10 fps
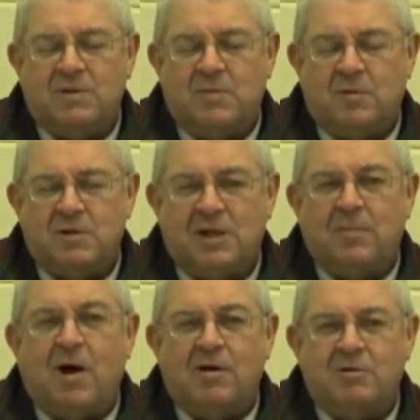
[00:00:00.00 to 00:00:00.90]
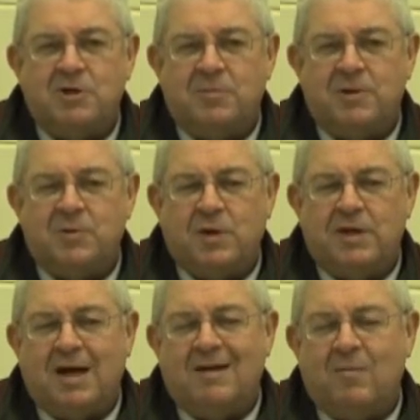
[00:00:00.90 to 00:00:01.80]
supposedly a partnership
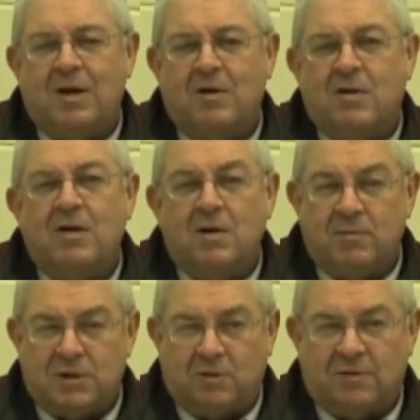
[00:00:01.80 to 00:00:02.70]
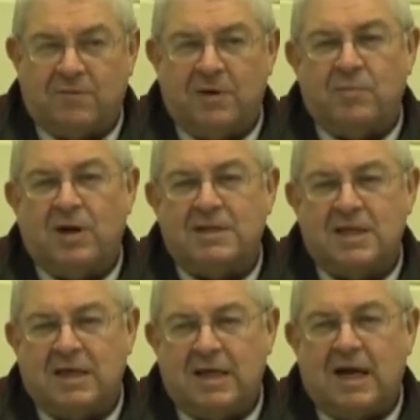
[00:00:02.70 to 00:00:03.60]
between Knight Ridder, which owned the Free
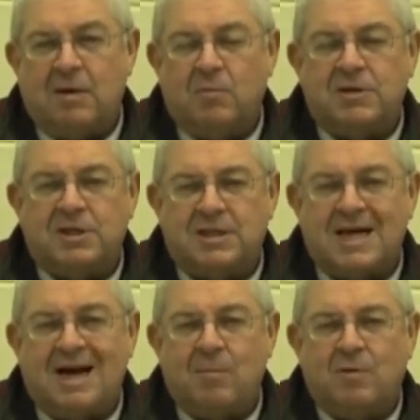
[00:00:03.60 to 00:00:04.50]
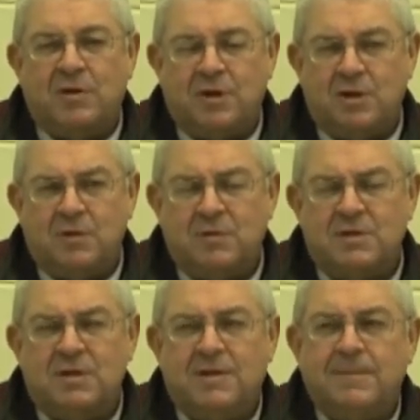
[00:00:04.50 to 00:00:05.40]
Press, and Gannett, which at the time owned the News.